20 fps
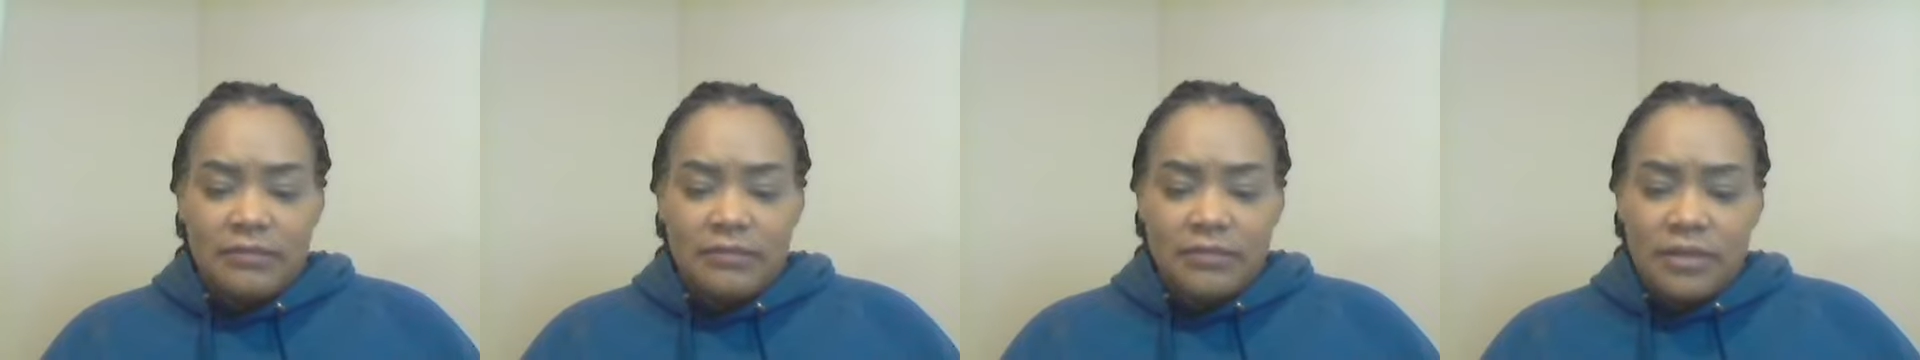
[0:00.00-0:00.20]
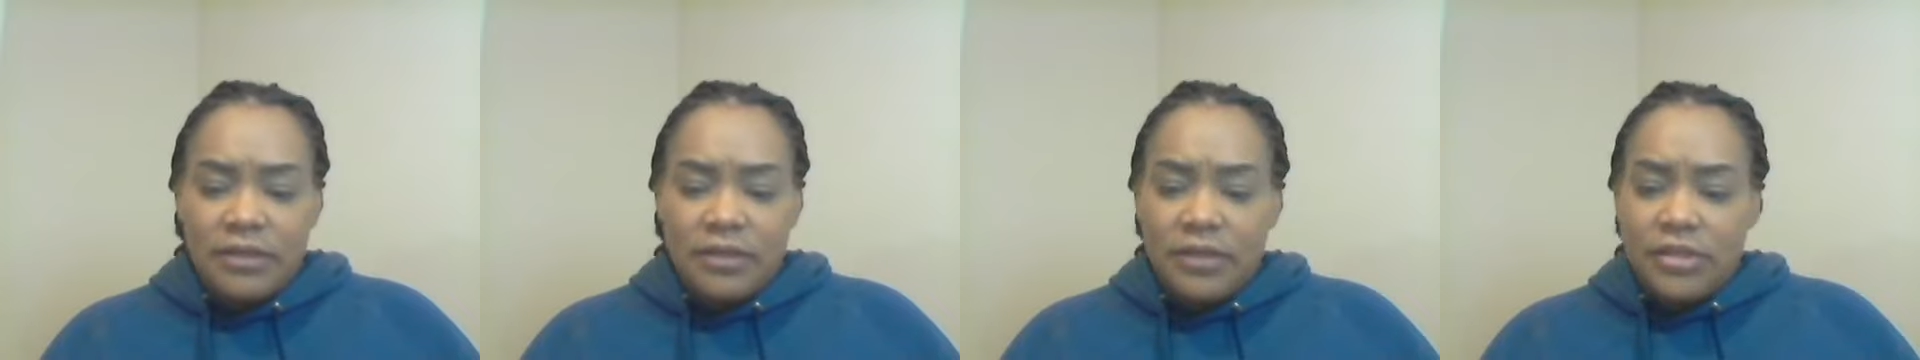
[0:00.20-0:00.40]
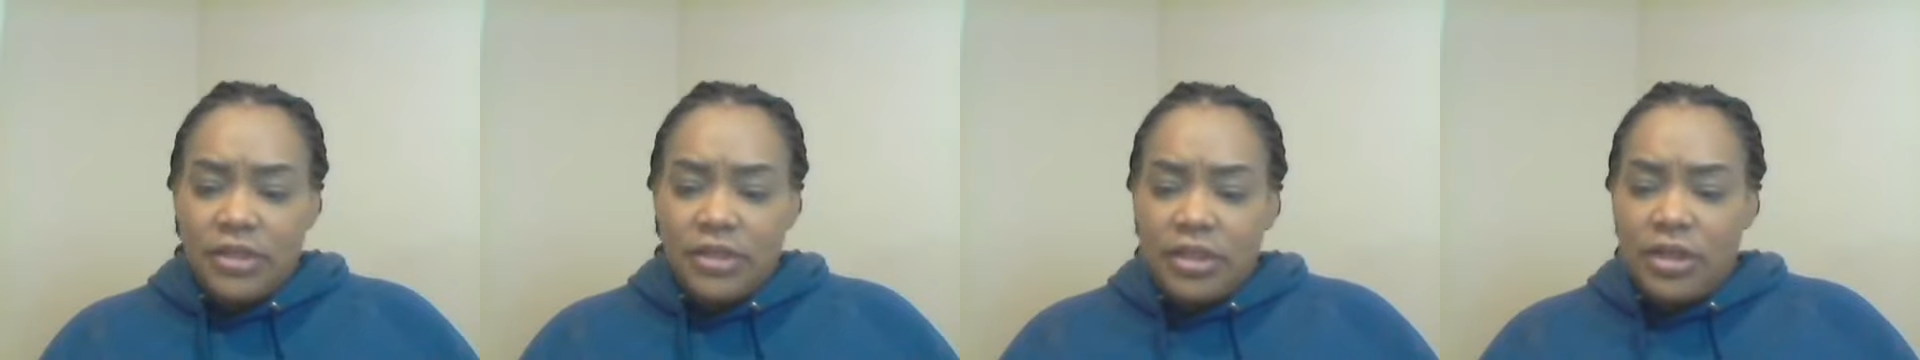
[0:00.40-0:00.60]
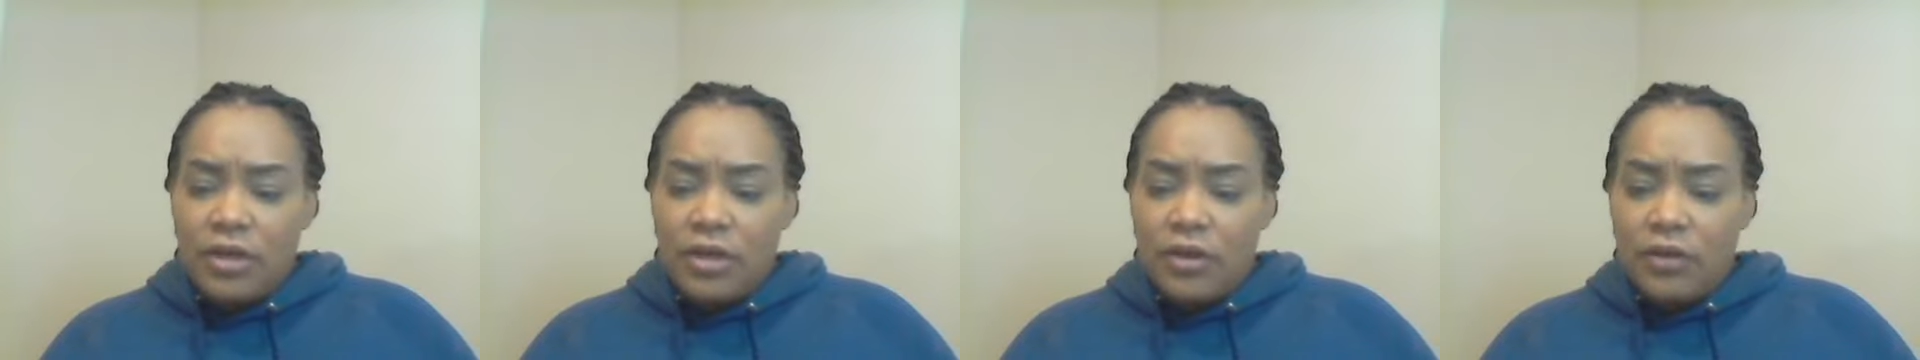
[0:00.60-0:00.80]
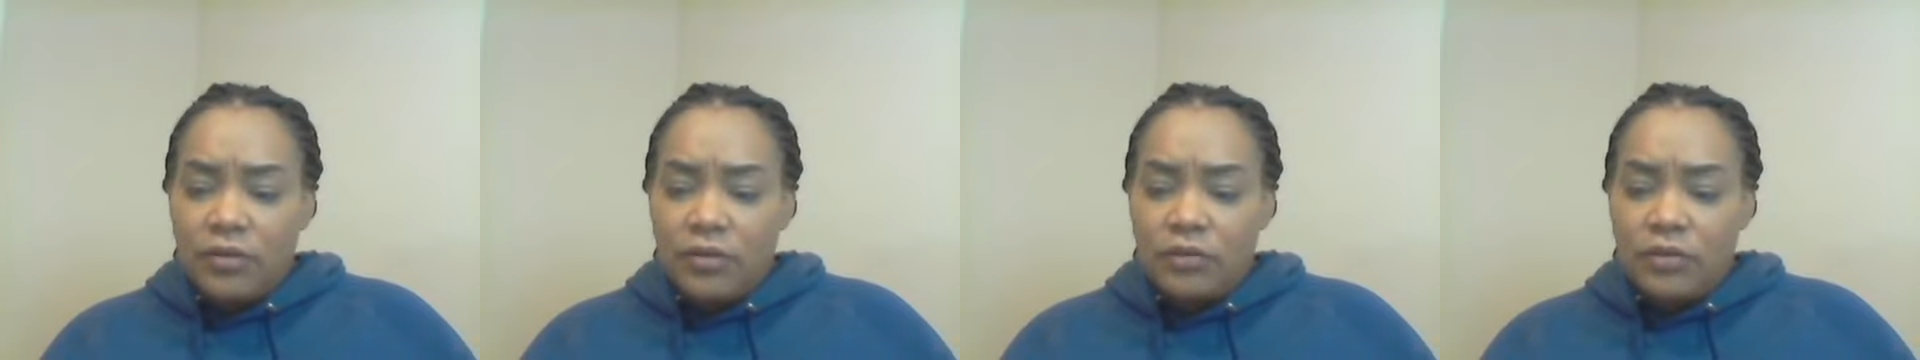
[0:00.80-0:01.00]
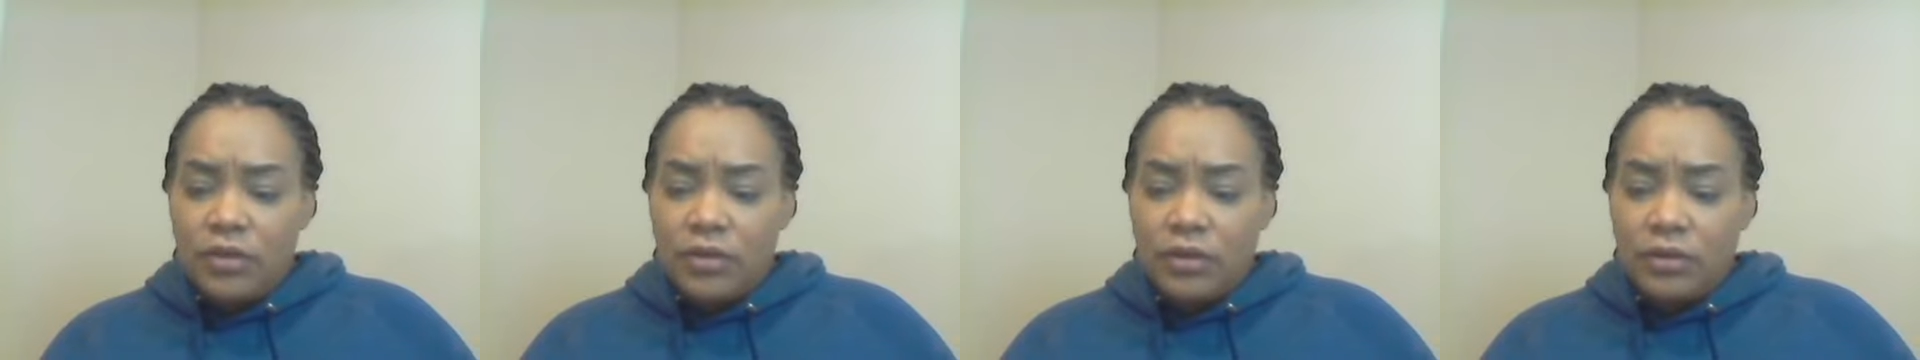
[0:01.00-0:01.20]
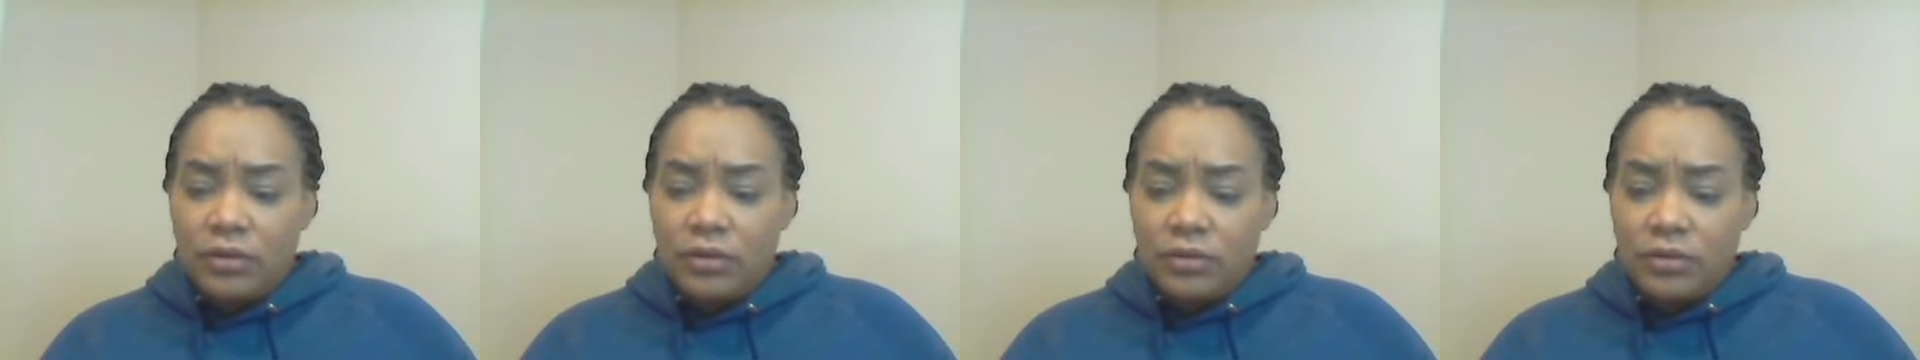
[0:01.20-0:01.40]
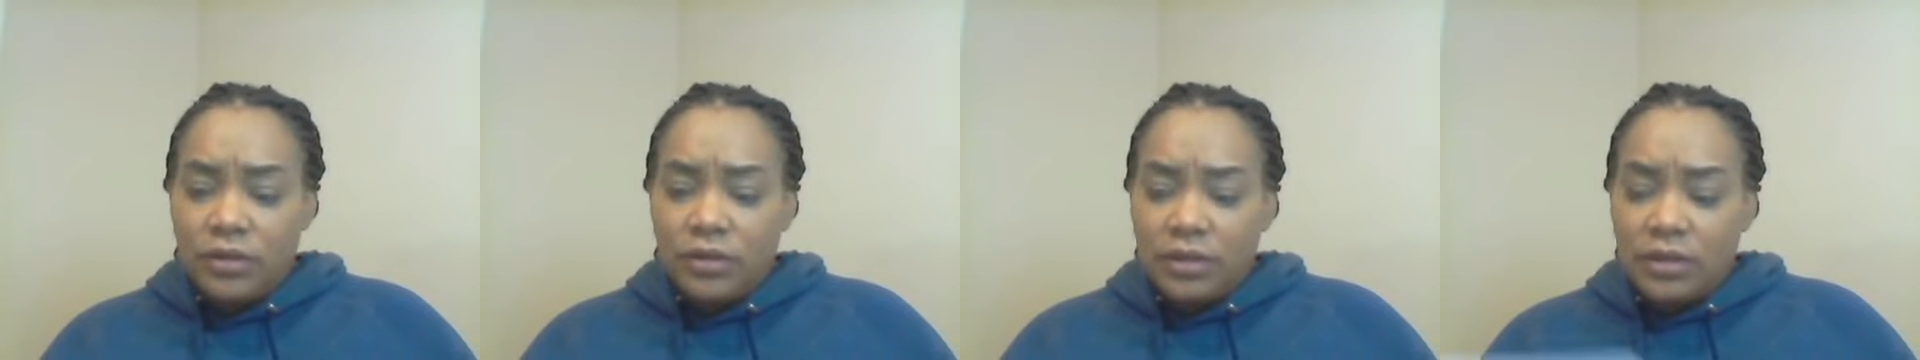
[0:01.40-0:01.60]
Sergeant Cole
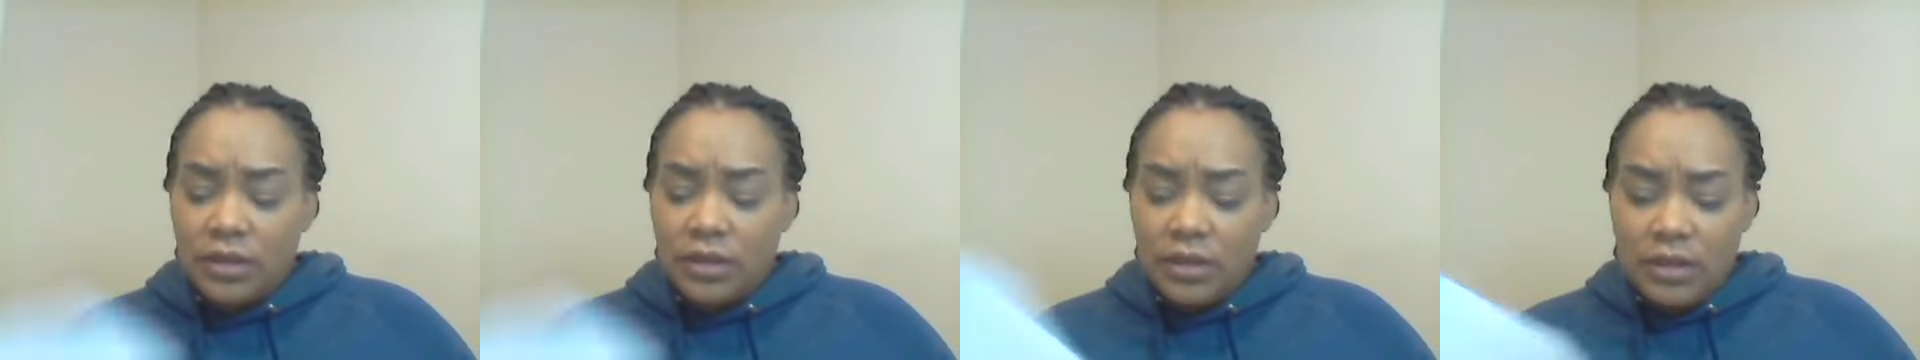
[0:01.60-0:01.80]
Nold,